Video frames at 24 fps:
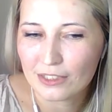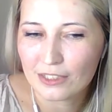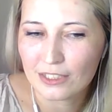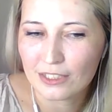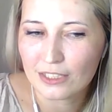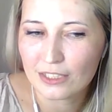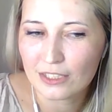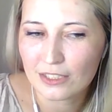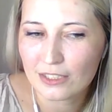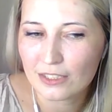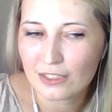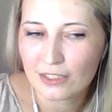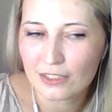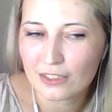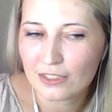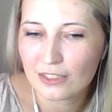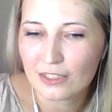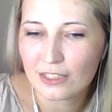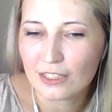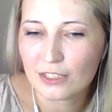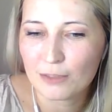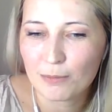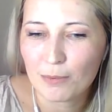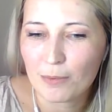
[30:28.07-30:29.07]

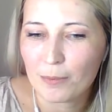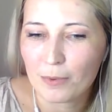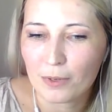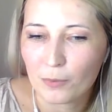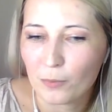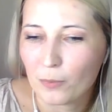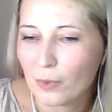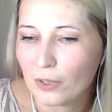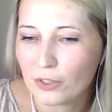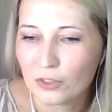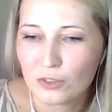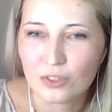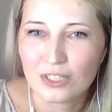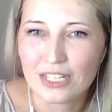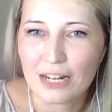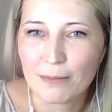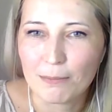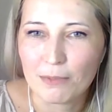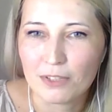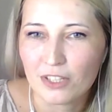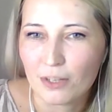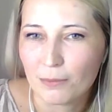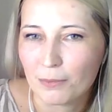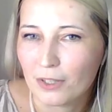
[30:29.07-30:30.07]
these these people want to
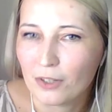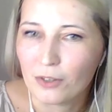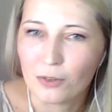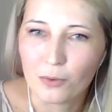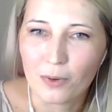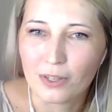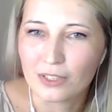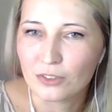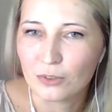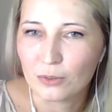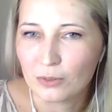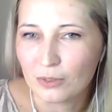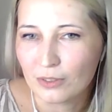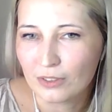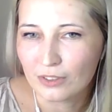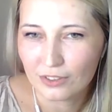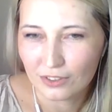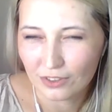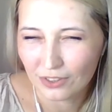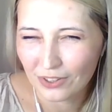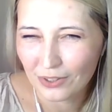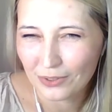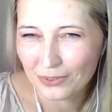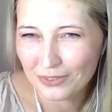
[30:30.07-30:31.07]
sell me something or want to
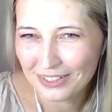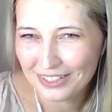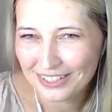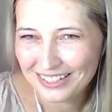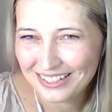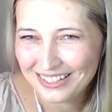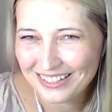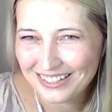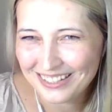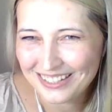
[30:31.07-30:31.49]
you know